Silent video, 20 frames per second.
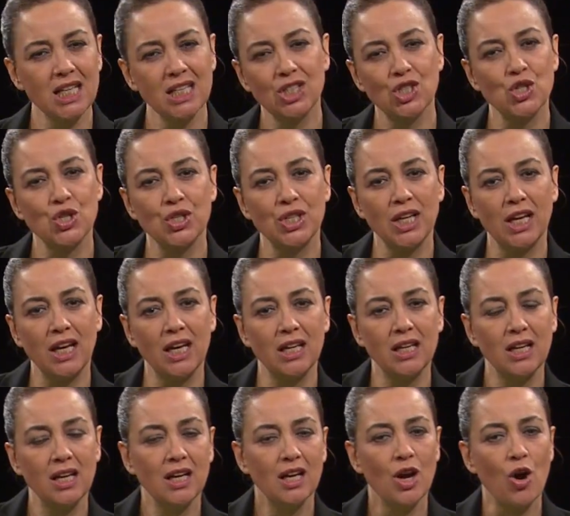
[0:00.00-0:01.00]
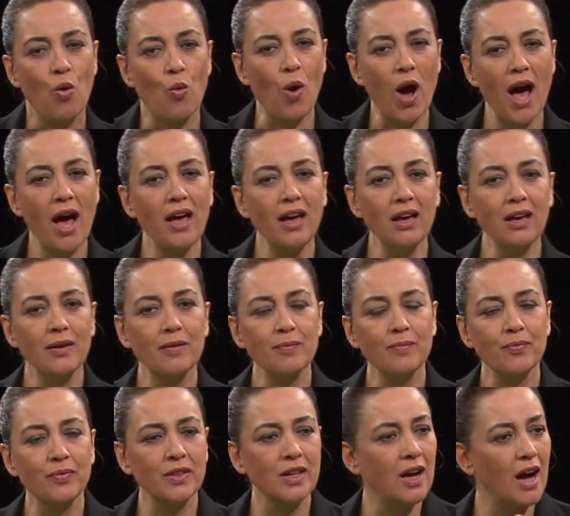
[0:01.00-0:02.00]
understand why
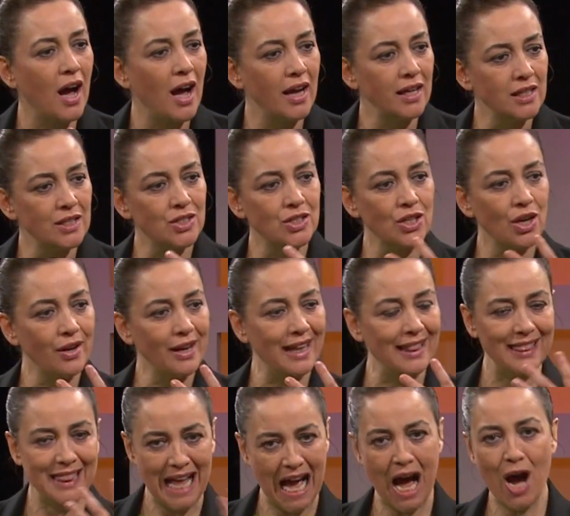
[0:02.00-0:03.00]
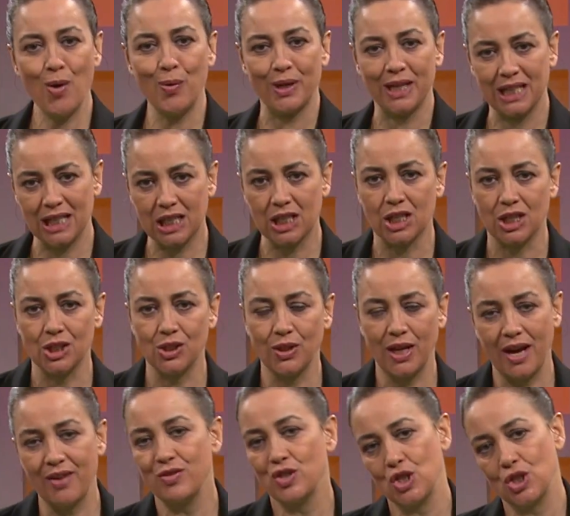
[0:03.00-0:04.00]
God is not allowing her to
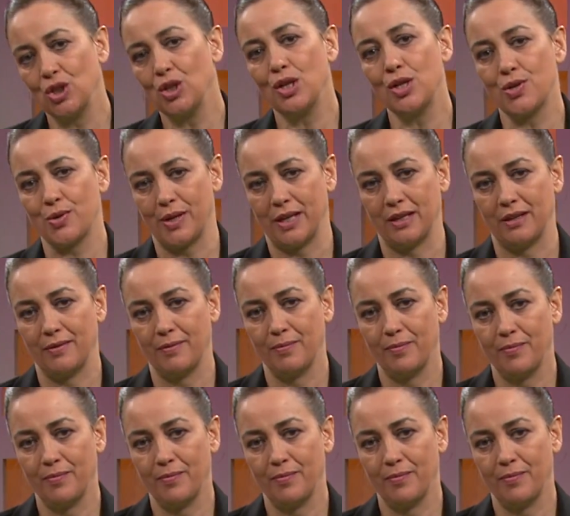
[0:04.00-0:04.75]
have children.